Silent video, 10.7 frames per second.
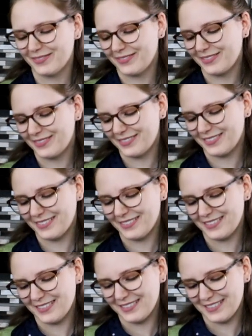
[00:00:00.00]

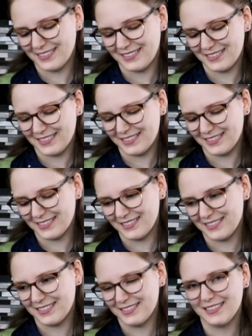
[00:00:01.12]

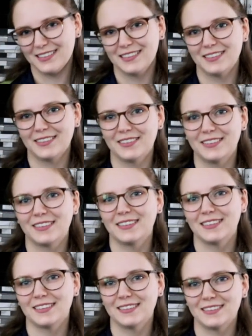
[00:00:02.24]

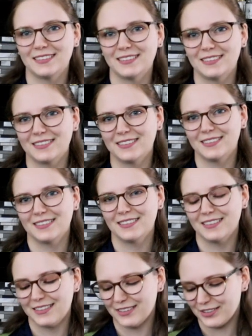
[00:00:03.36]

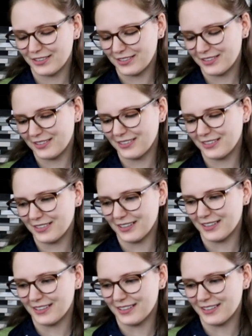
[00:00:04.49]
This person isn't speaking.